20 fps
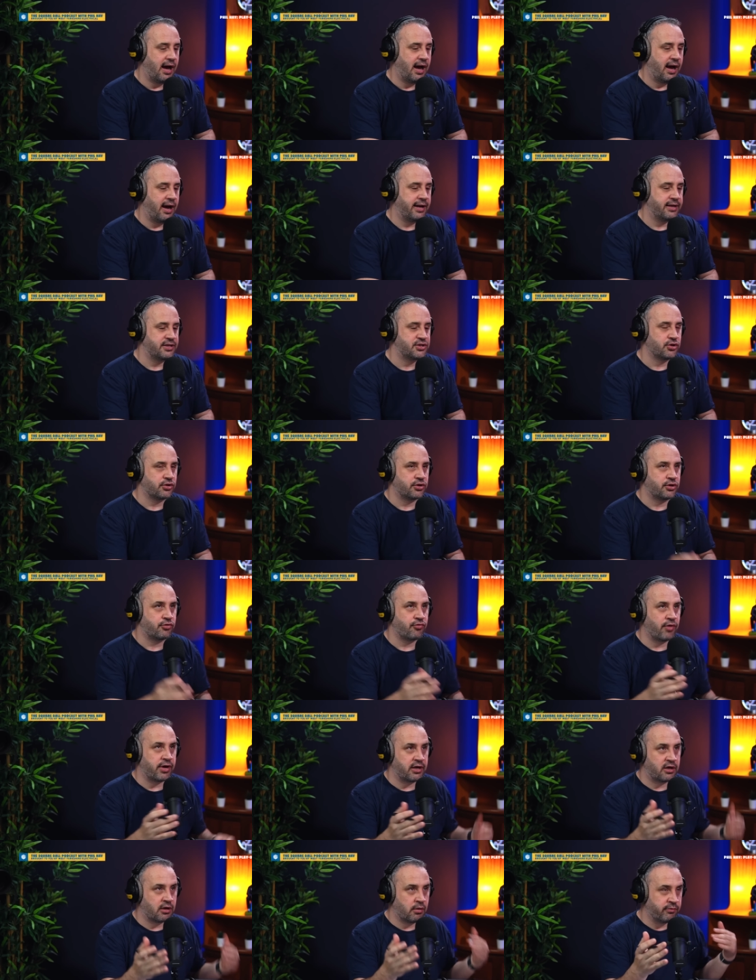I took
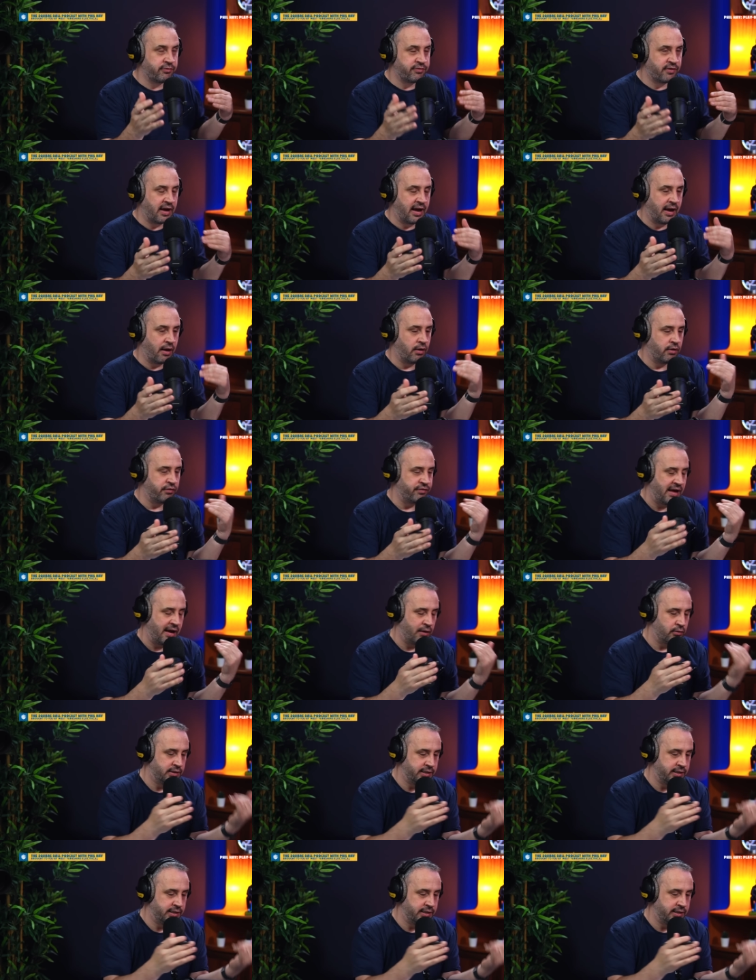great comfort out of how